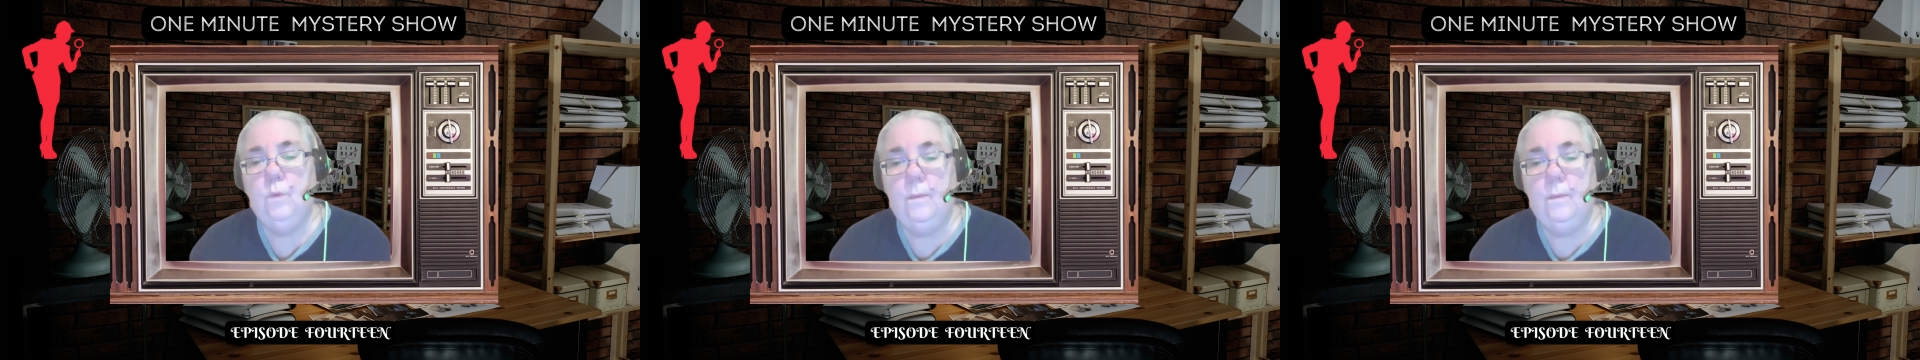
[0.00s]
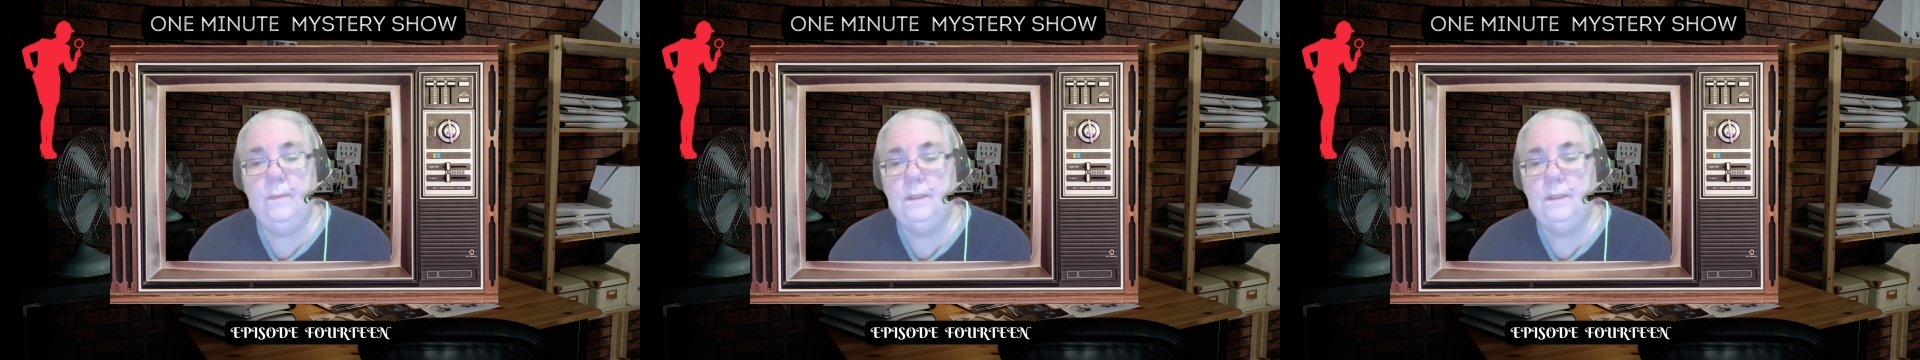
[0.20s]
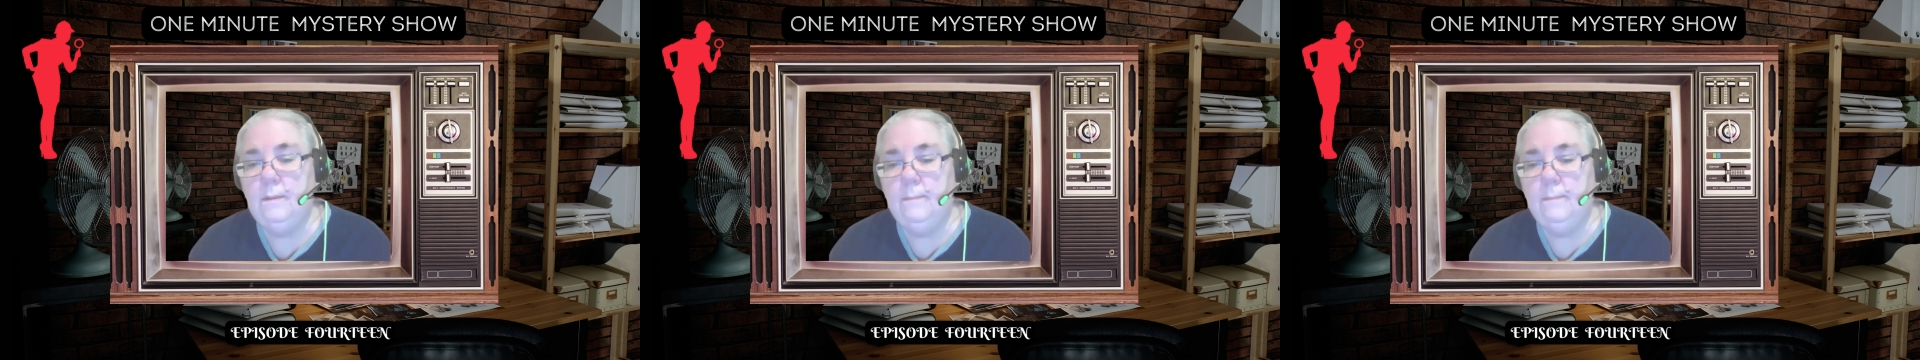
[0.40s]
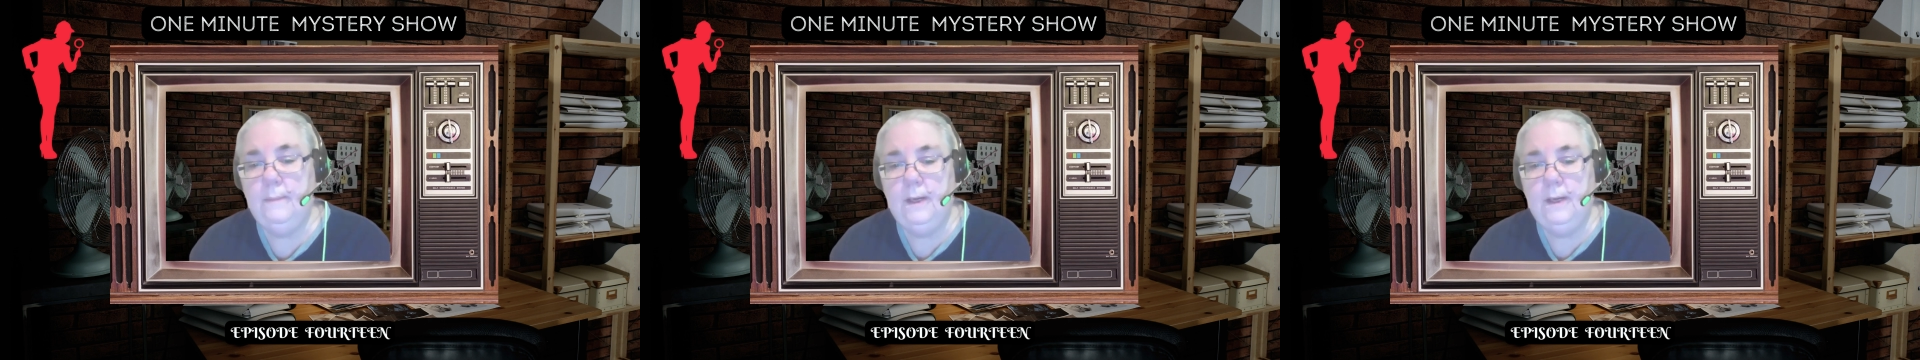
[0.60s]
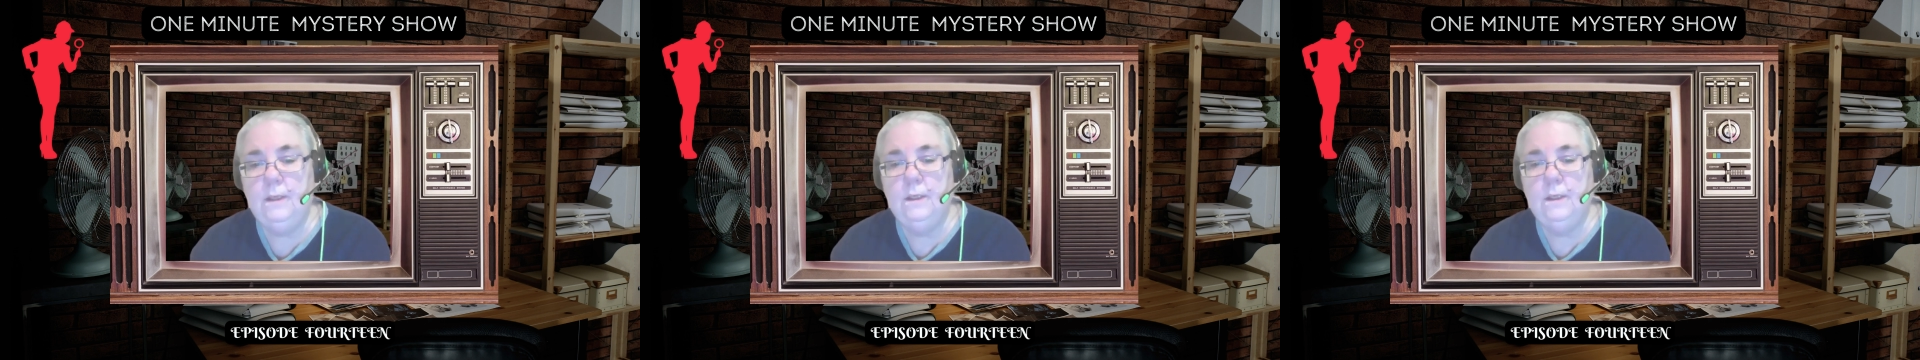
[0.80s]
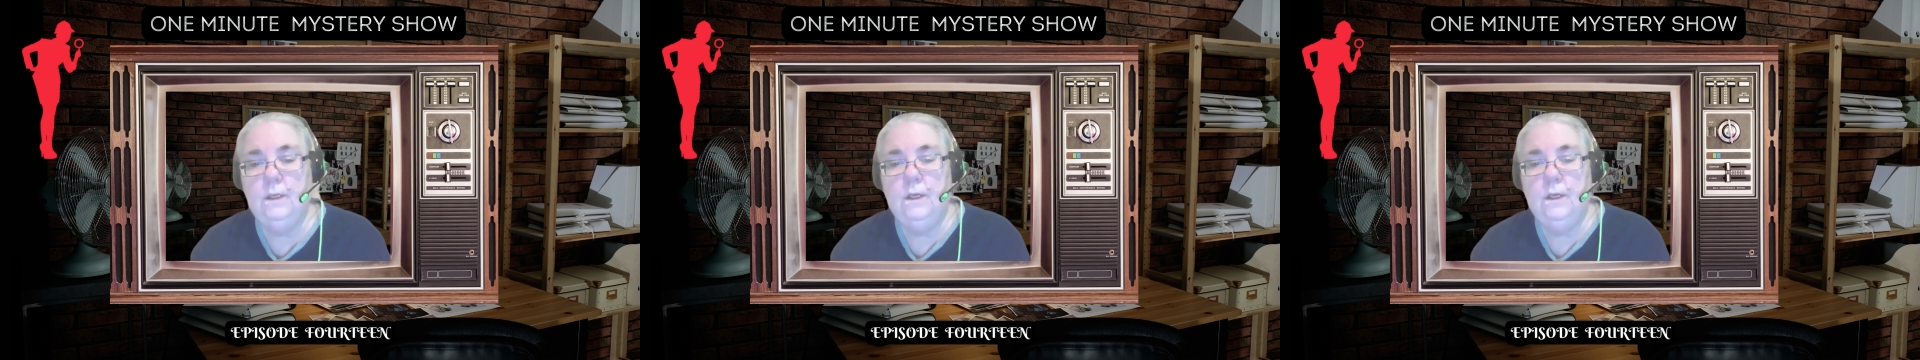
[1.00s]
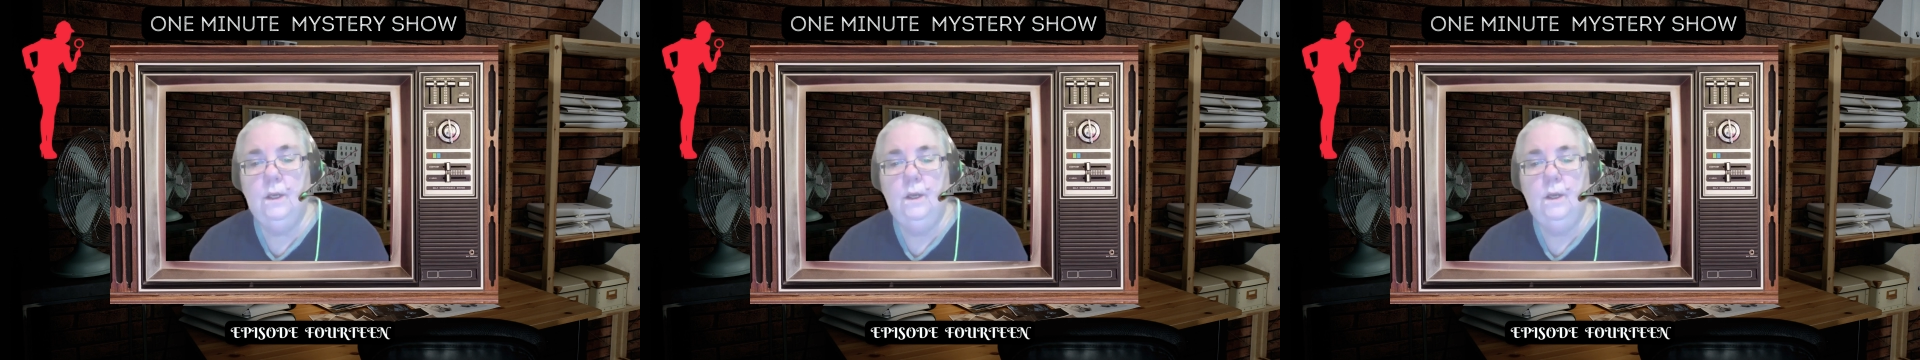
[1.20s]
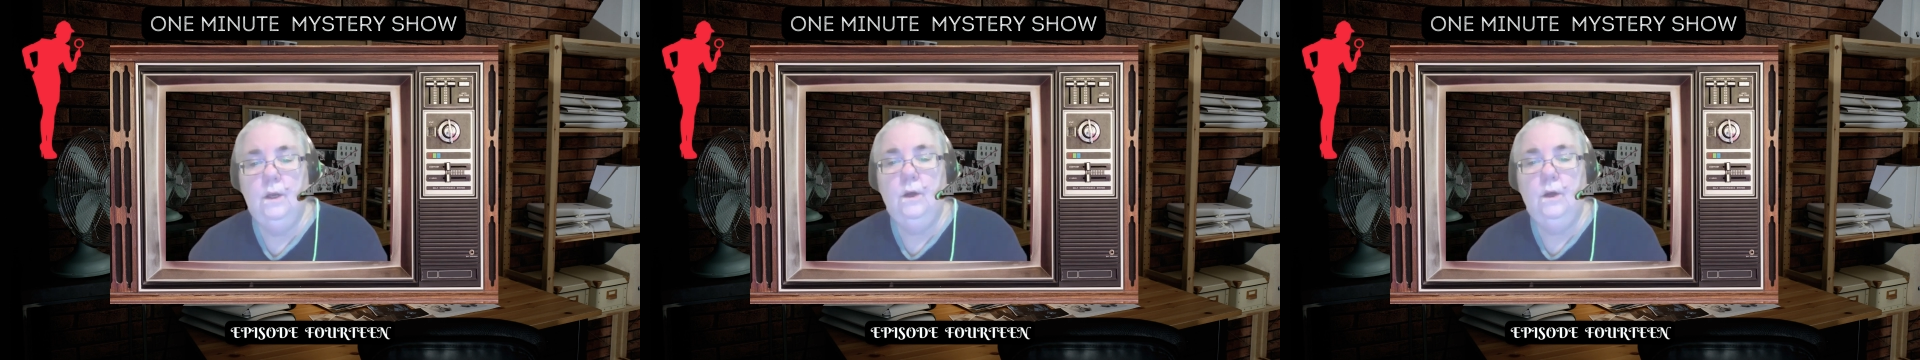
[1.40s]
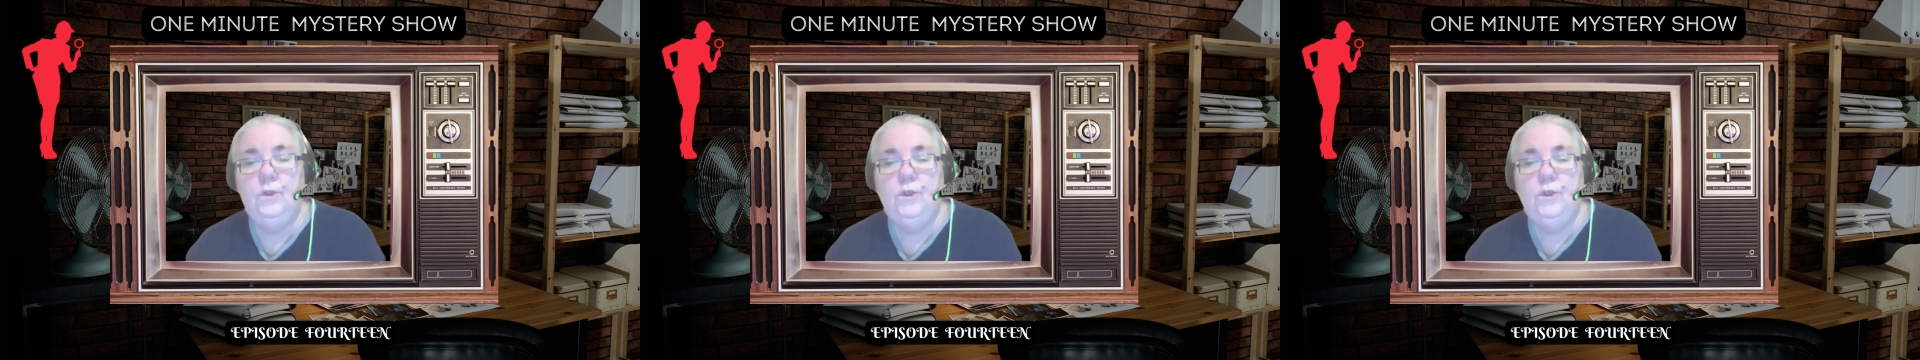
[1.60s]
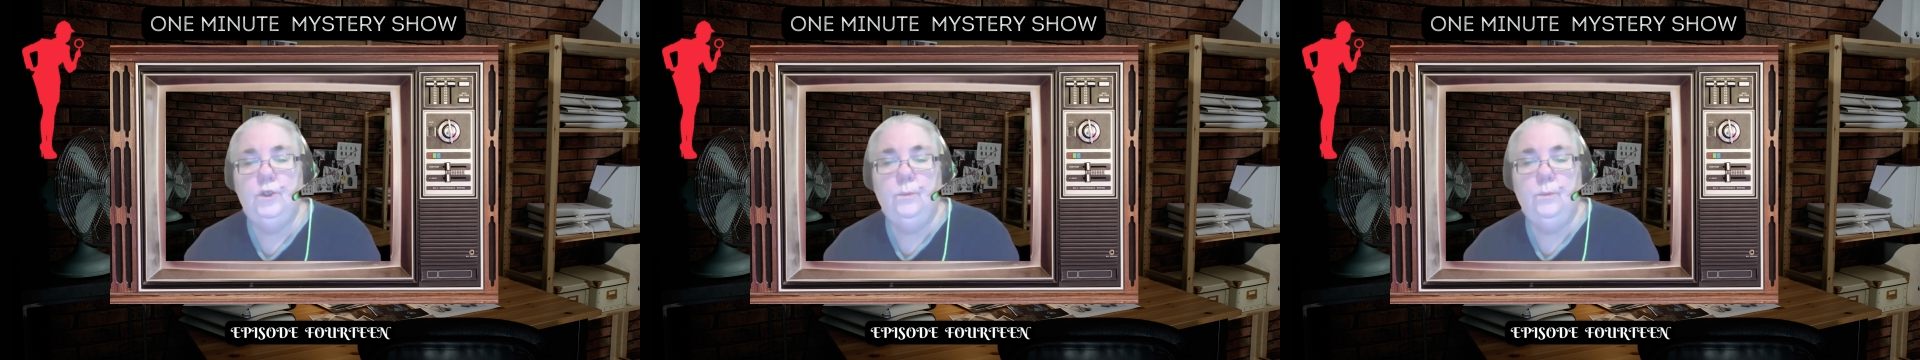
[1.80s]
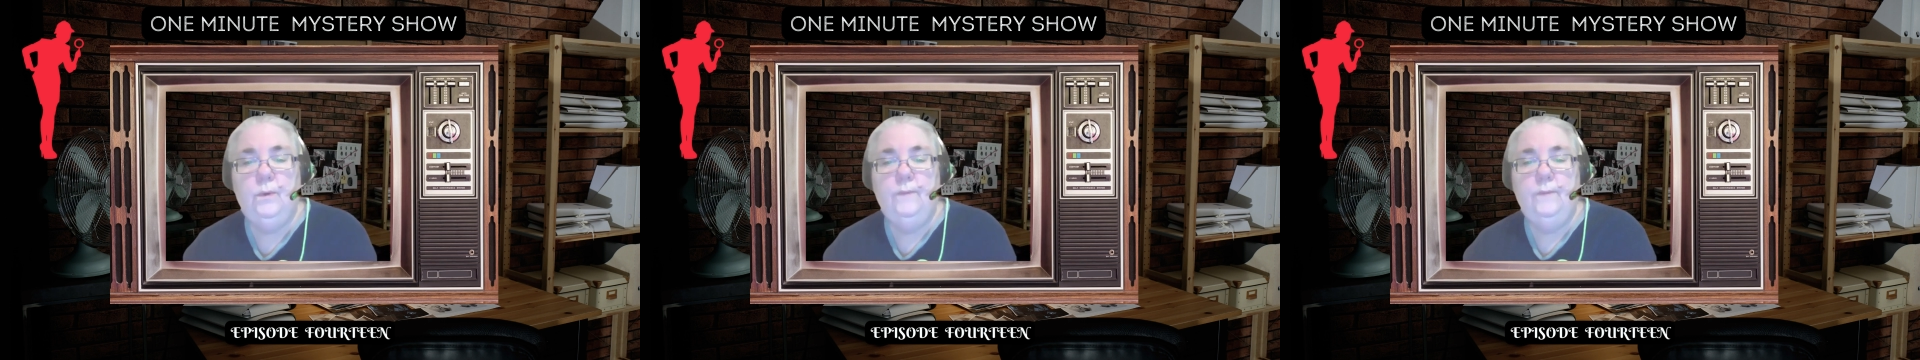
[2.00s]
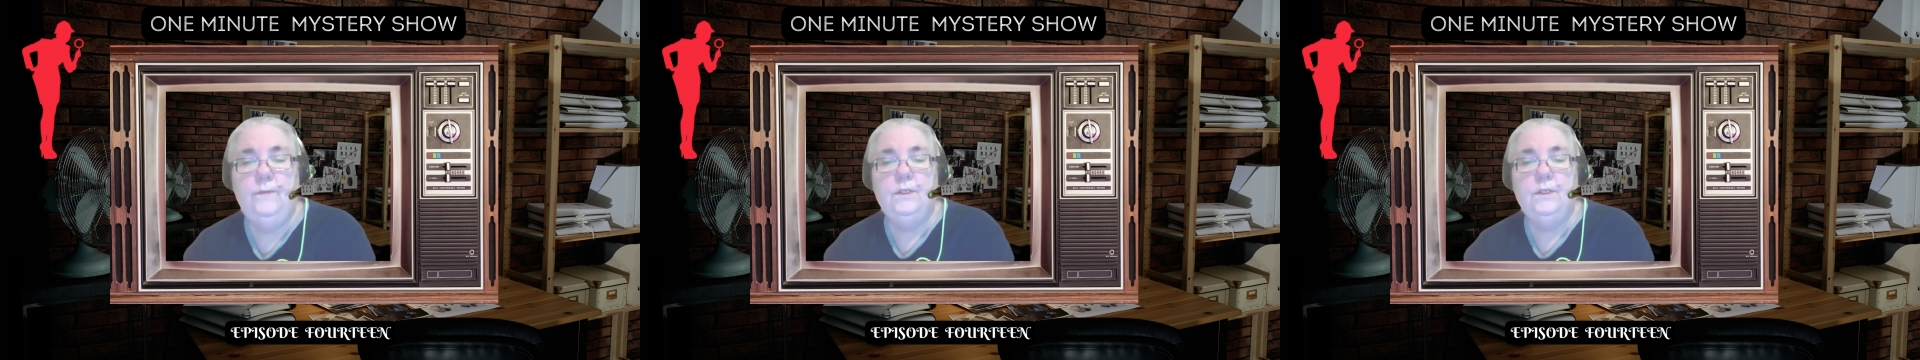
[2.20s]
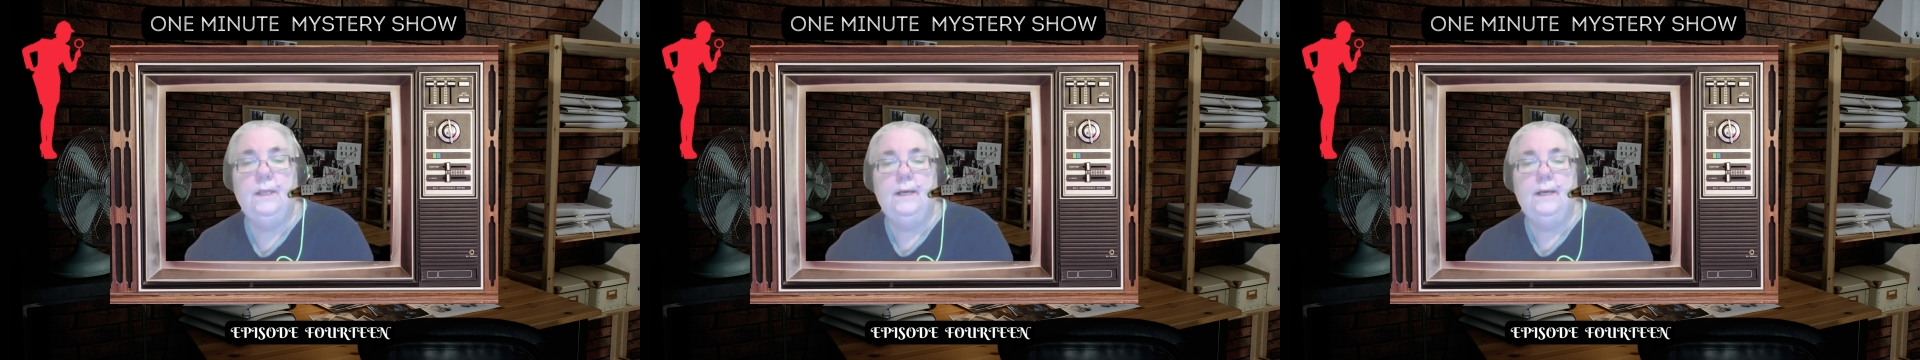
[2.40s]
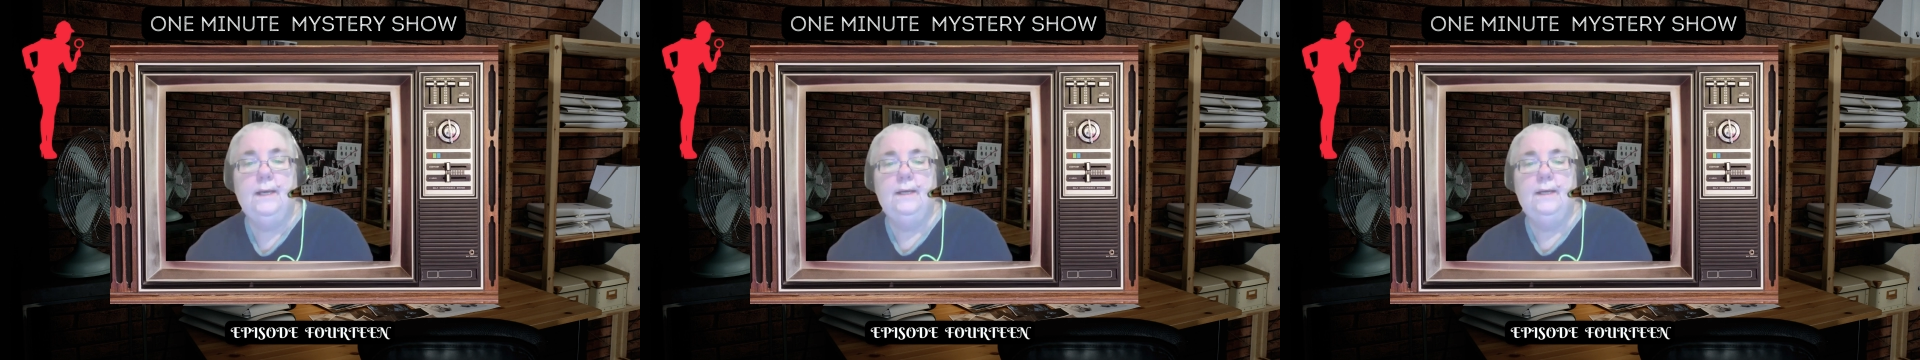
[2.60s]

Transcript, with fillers: woman's companion on two previous